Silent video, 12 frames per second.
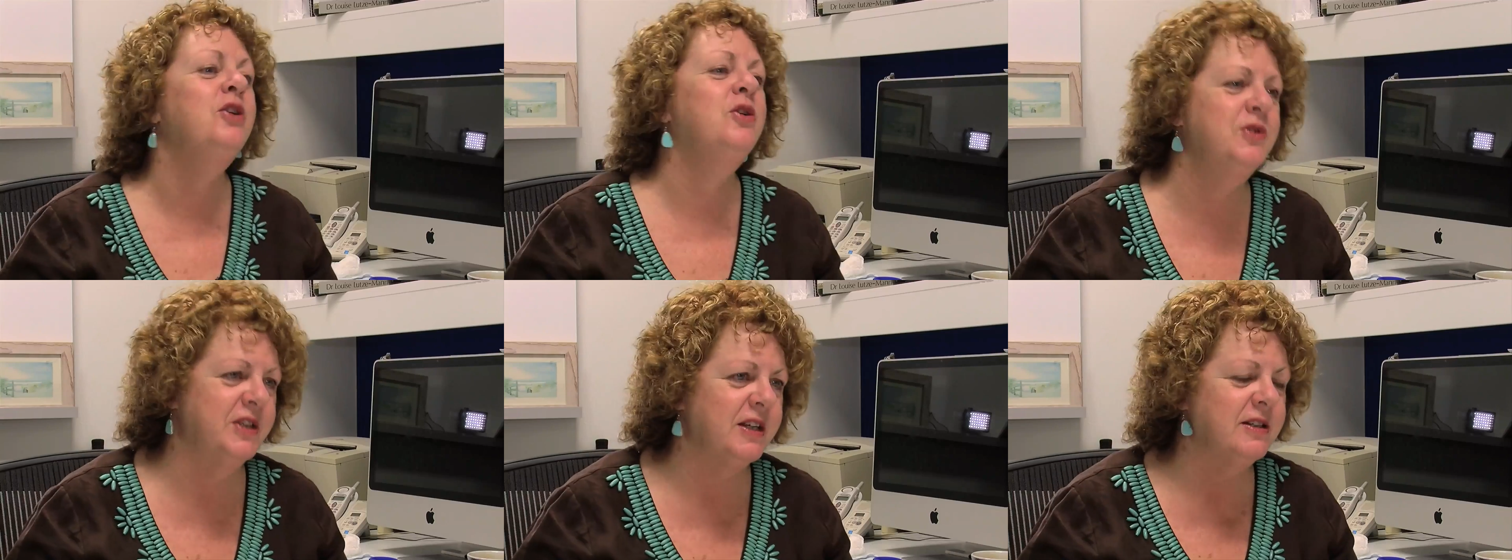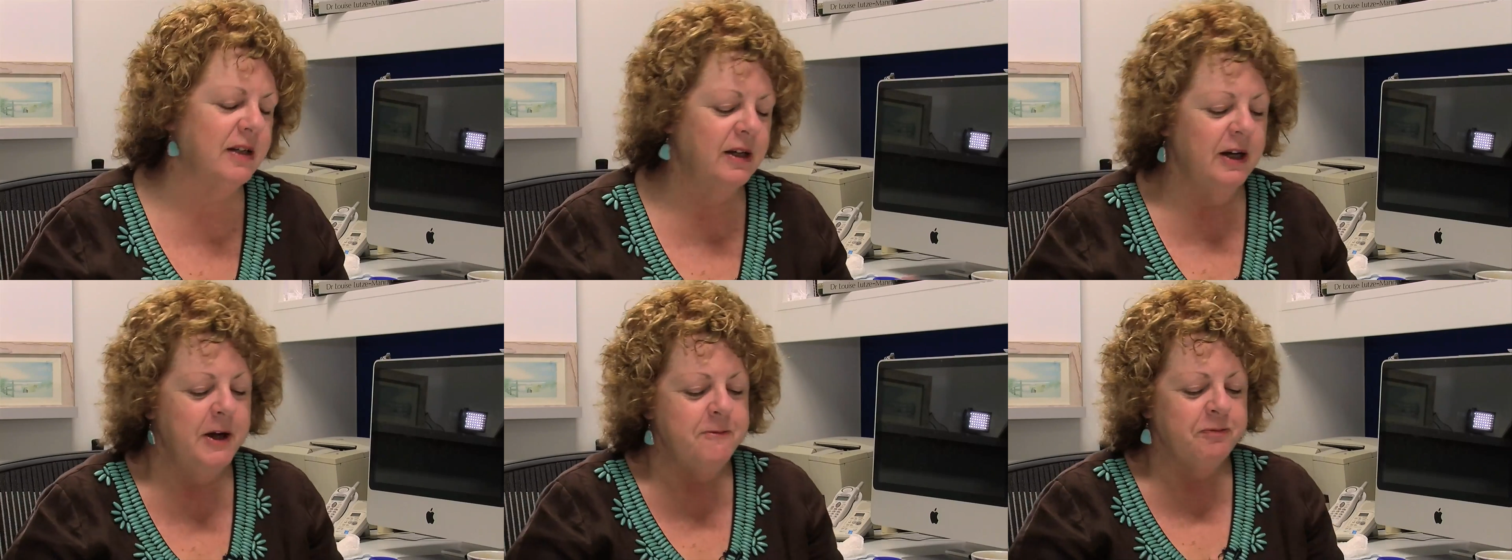use it.
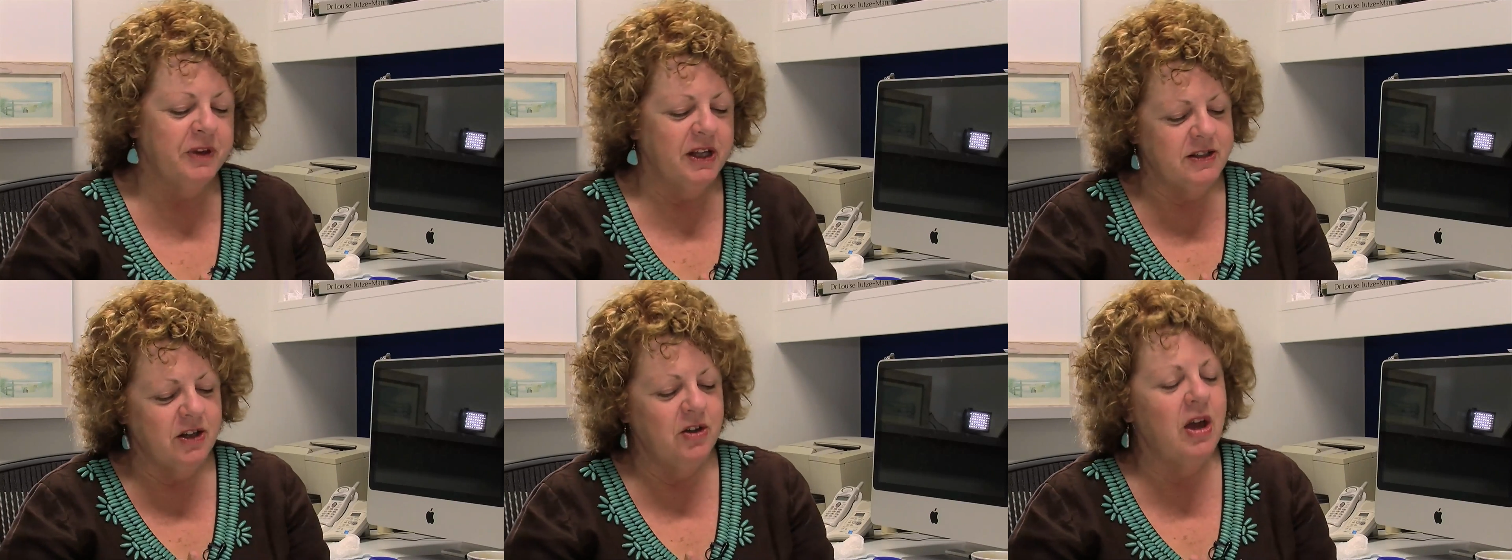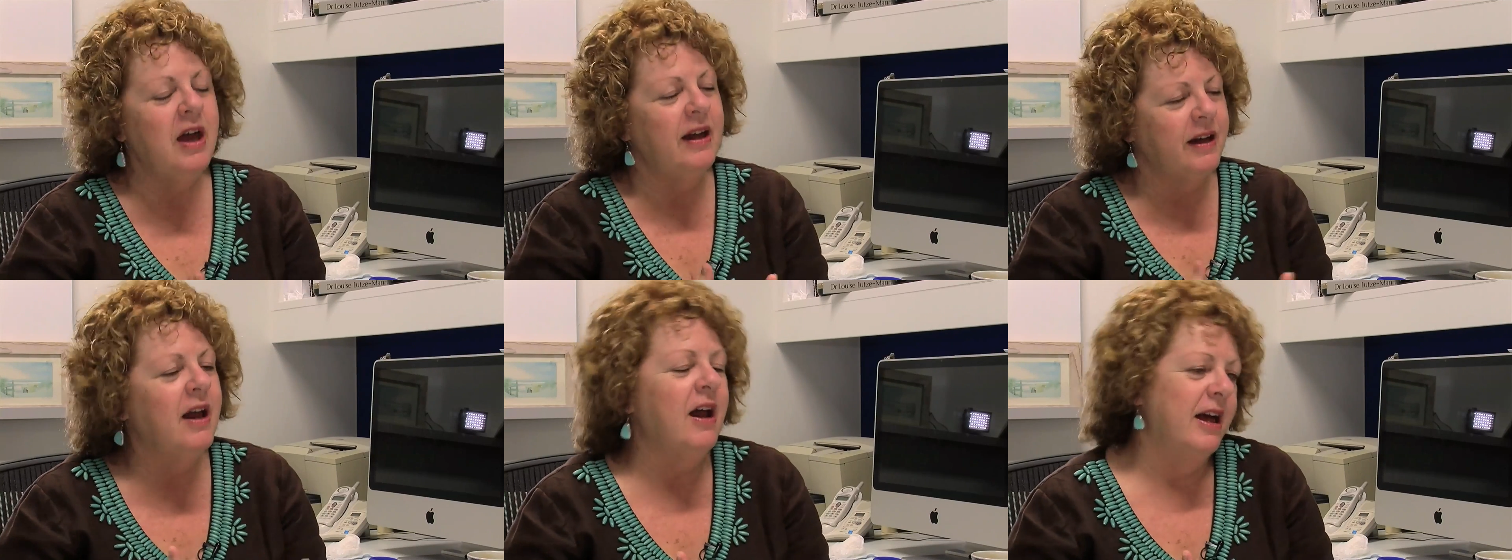So, and
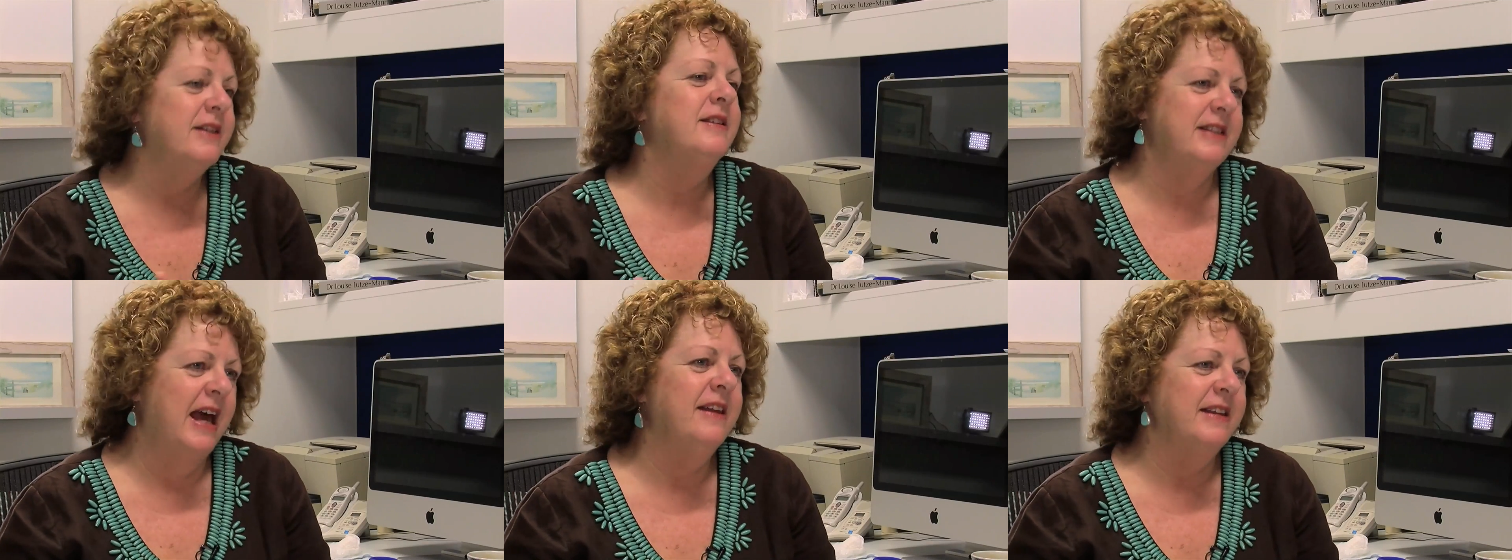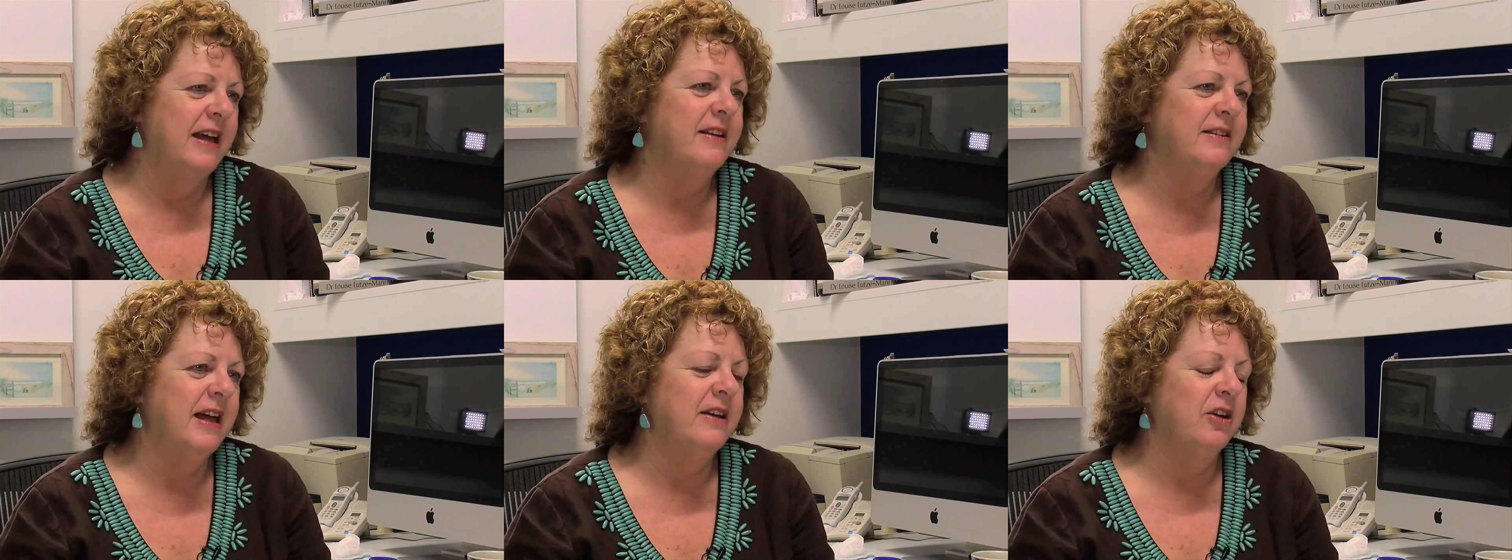I understand that,
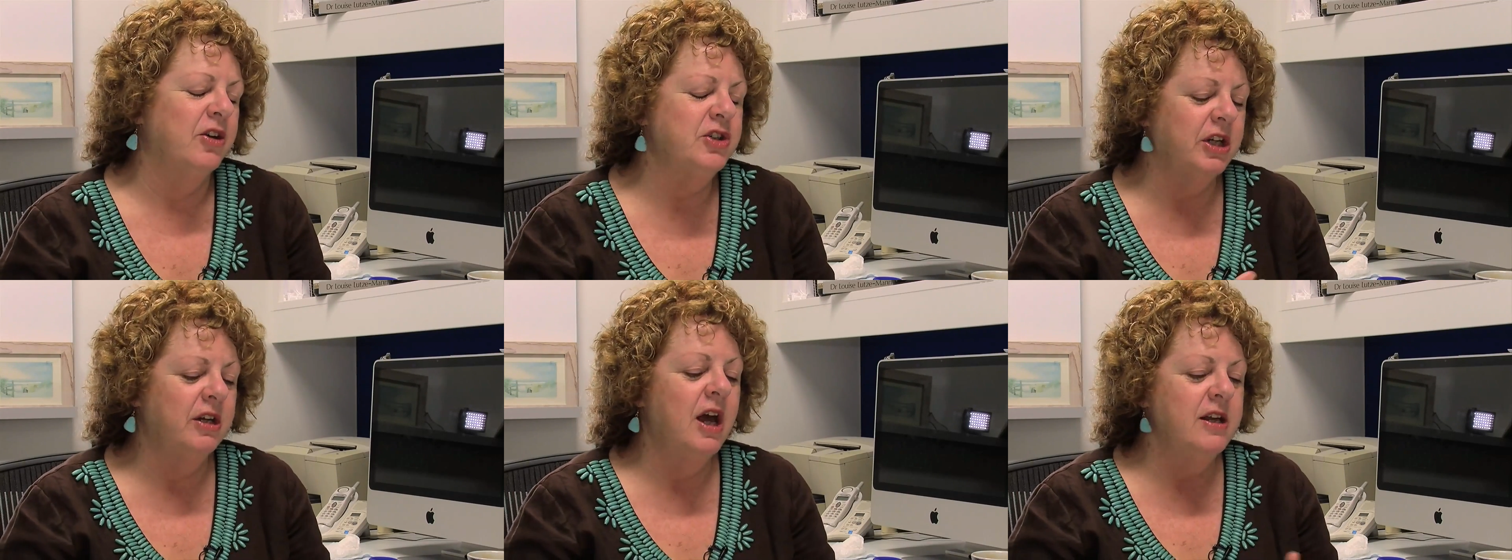that notion.